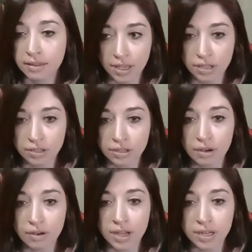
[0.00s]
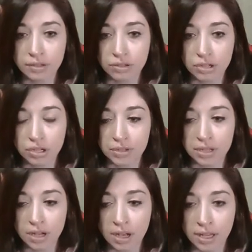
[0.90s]
So I know it shows it
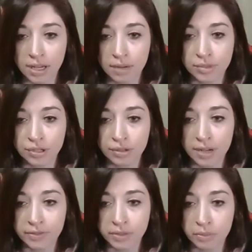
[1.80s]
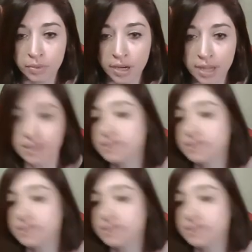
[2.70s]
all here, but you don't have to worry.